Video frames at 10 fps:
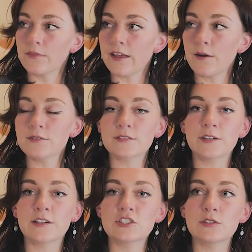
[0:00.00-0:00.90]
That was
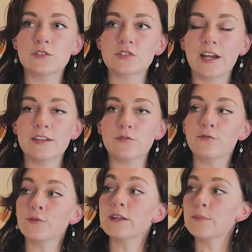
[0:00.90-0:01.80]
what she was trying to
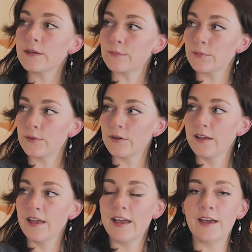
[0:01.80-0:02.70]
free people.
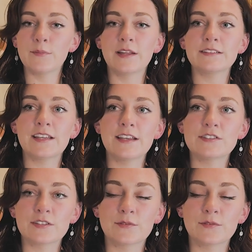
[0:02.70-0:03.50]
And meditation